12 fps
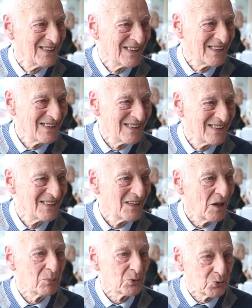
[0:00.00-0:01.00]

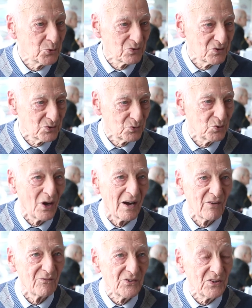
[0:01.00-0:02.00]
It'd be too
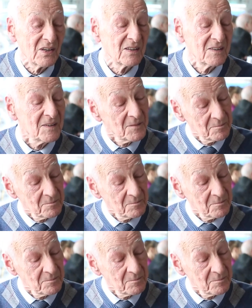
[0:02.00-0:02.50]
hard for you.